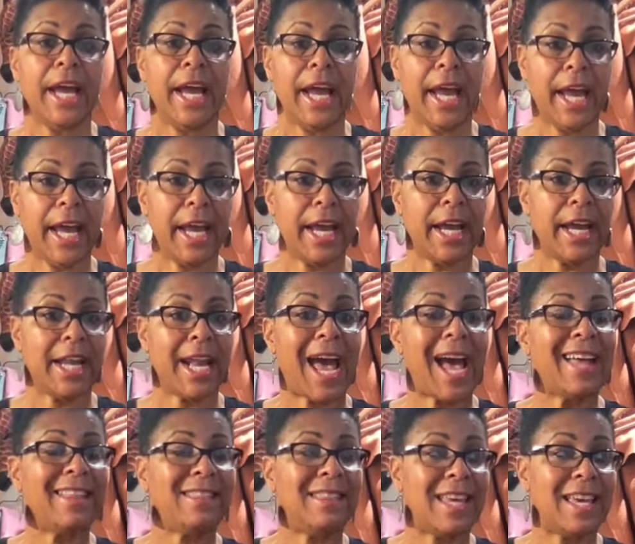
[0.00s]
And
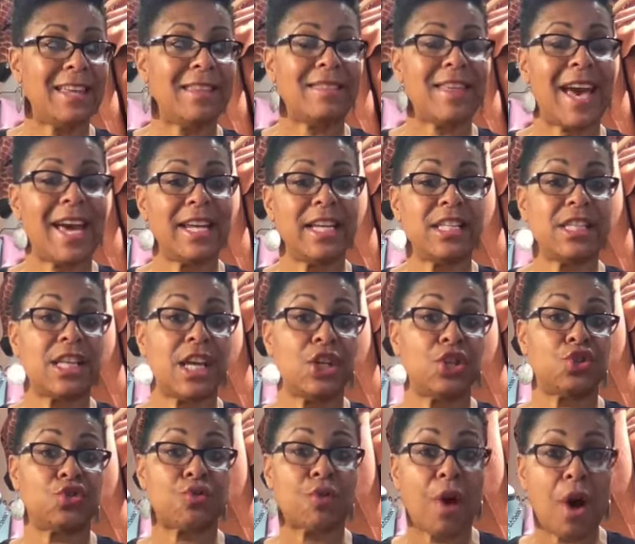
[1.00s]
I think that is a
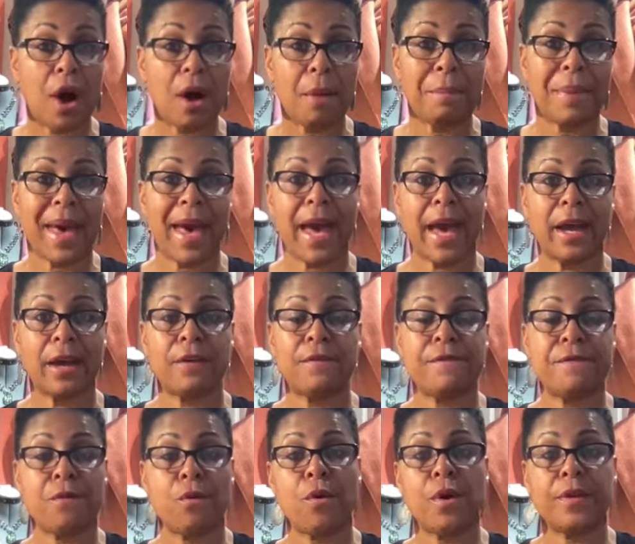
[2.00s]
drawback
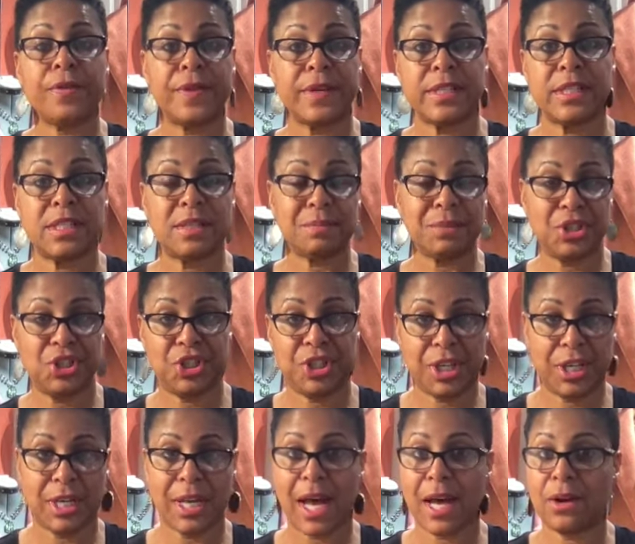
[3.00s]
for this
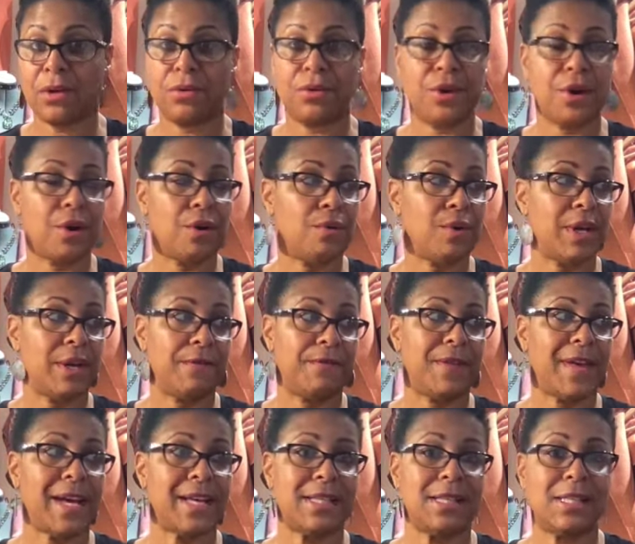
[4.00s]
machine. I don't know if
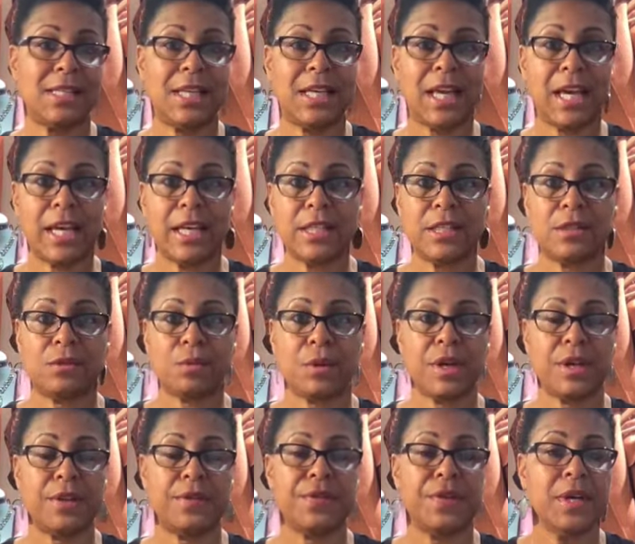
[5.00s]
that's the case
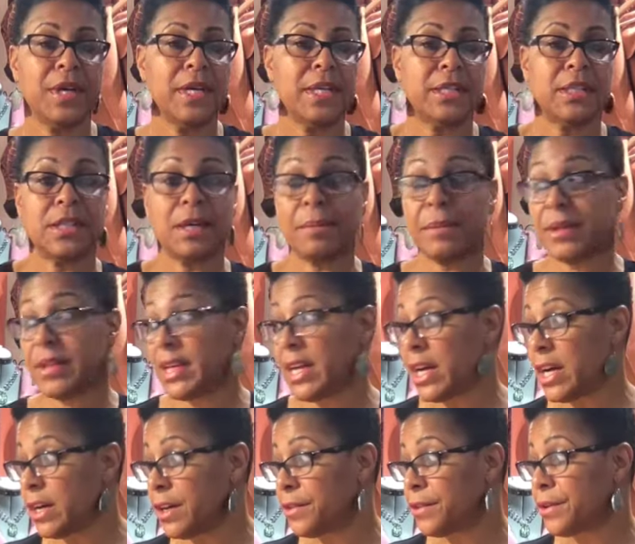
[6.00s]
with some of the
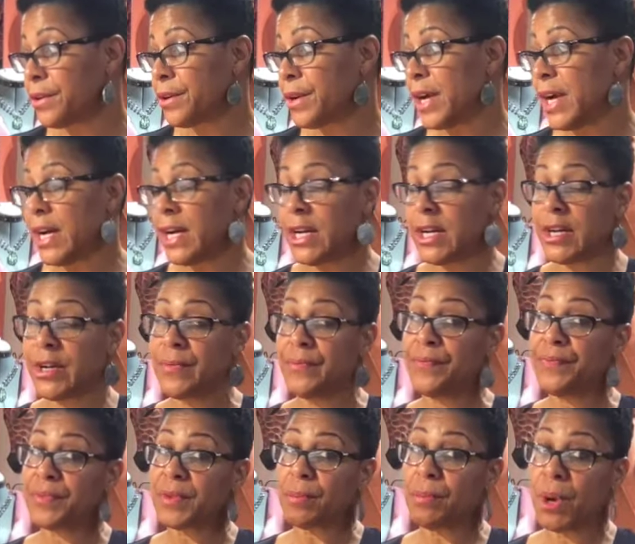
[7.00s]
other um,
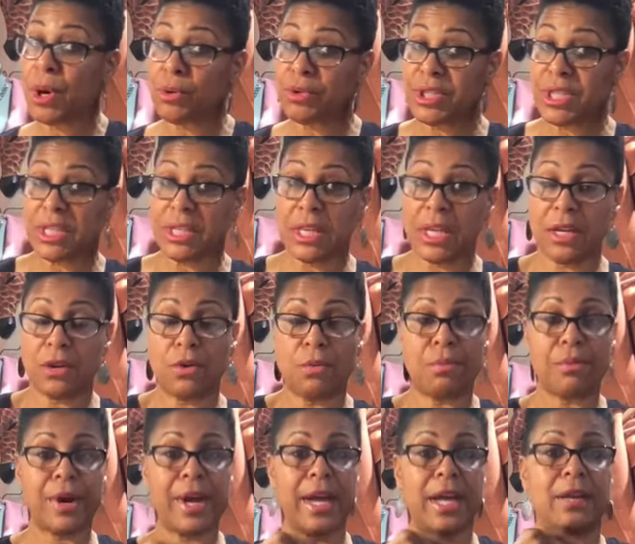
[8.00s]
multi-needle
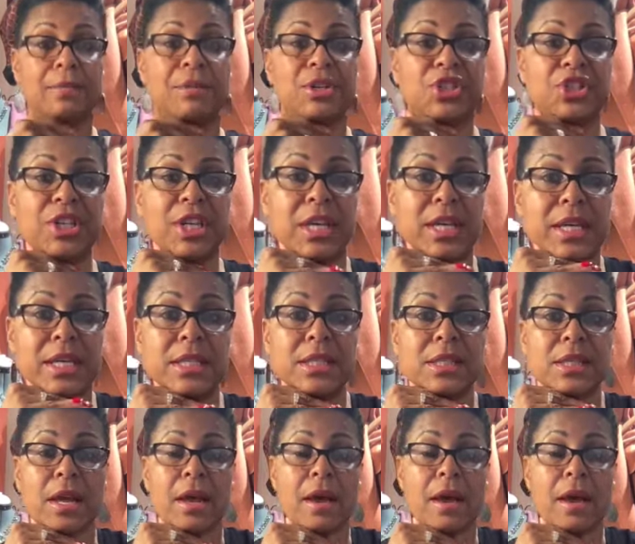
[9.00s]
brand machines,